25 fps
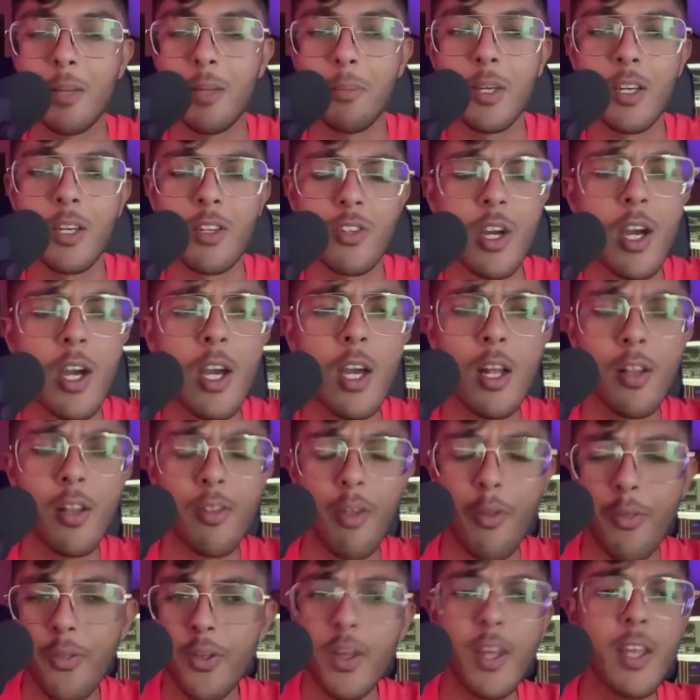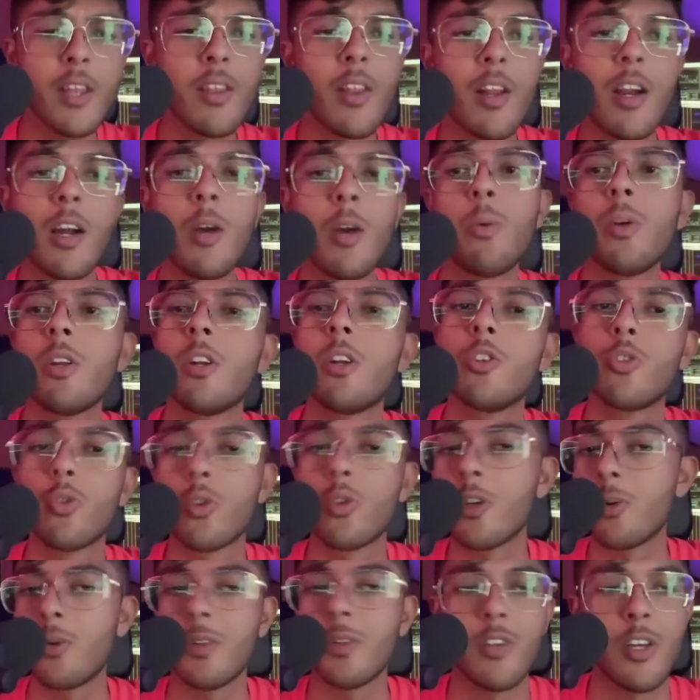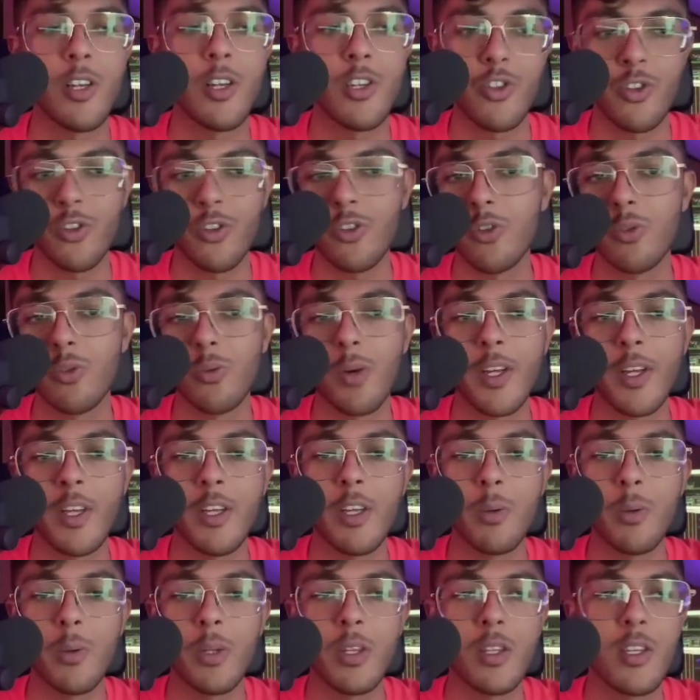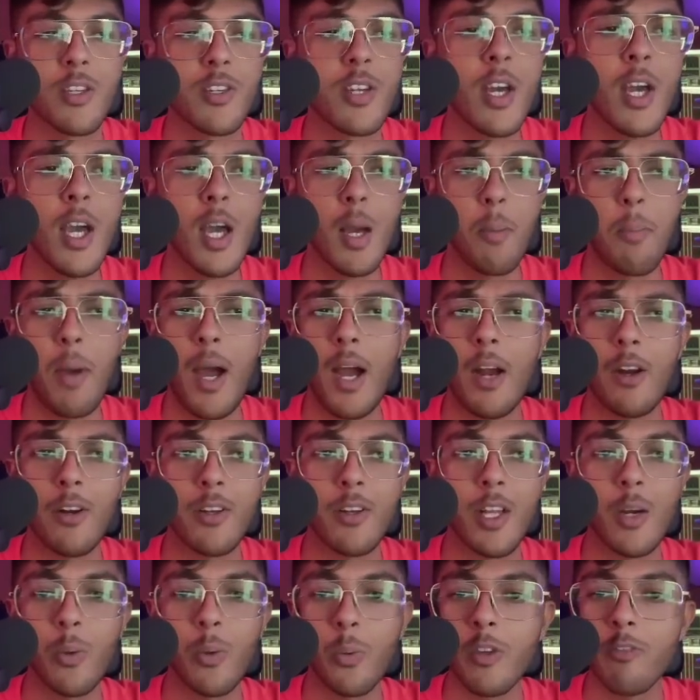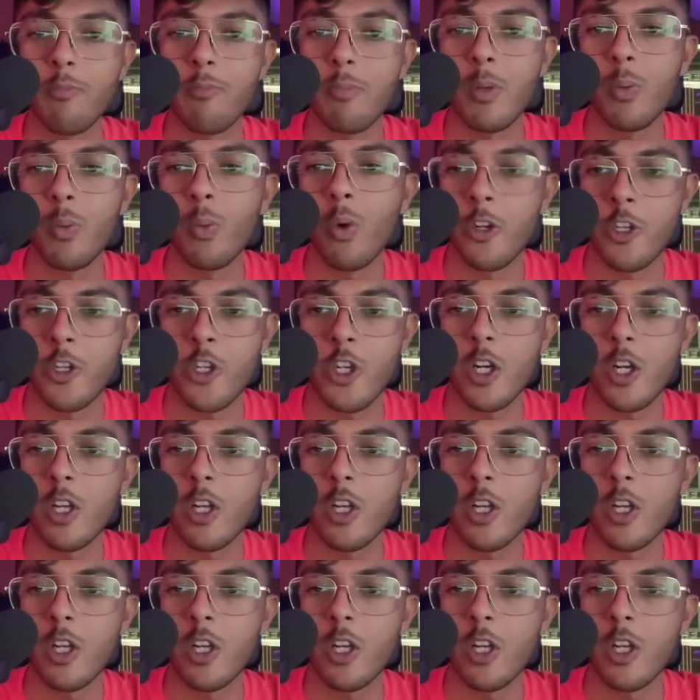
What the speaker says: Because the thing that I want to draw your attention to right here with this pattern that we've been watching,